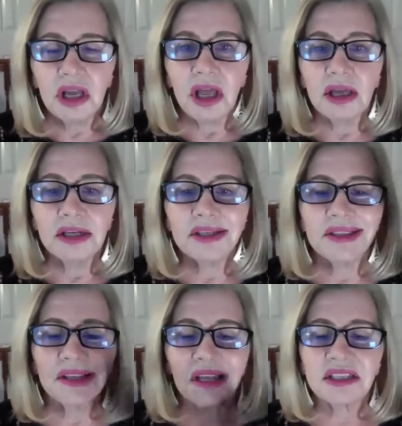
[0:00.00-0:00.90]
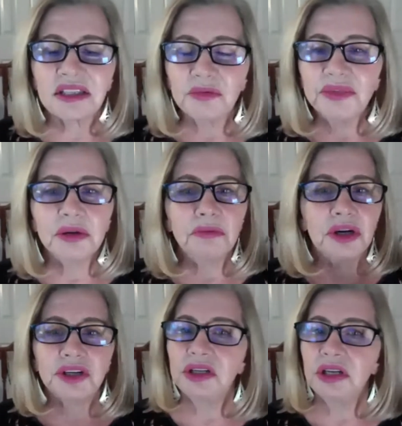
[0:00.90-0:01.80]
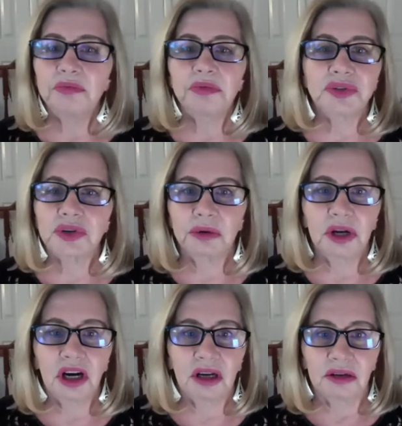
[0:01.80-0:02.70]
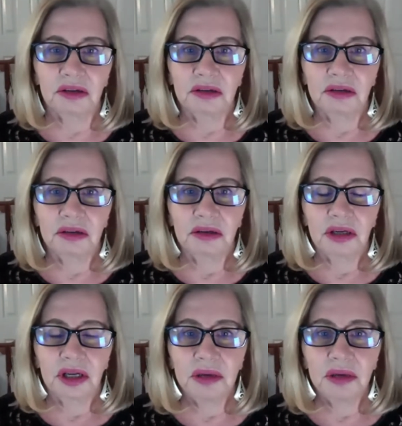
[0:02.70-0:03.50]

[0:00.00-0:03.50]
And something much deeper is going on, okay?